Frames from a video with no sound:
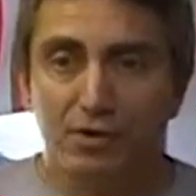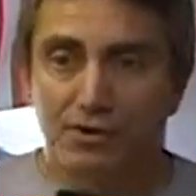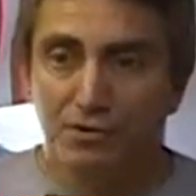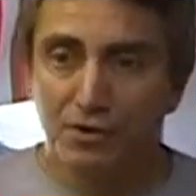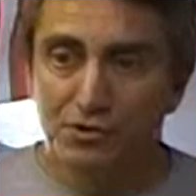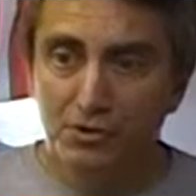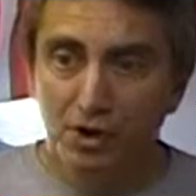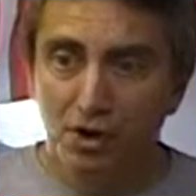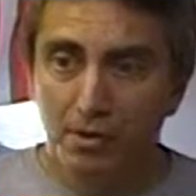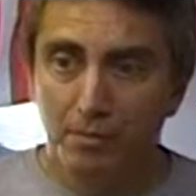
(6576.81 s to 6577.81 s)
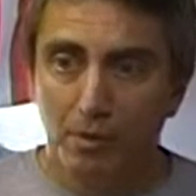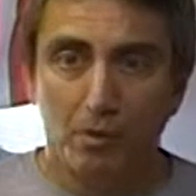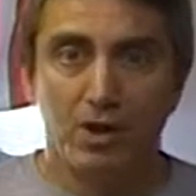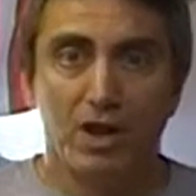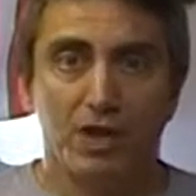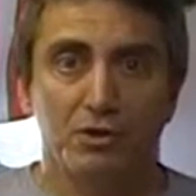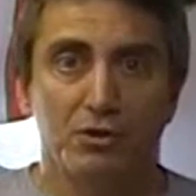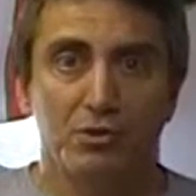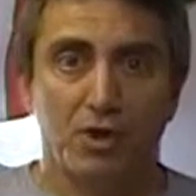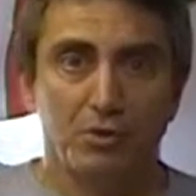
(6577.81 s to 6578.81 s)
his first term, but what did they do?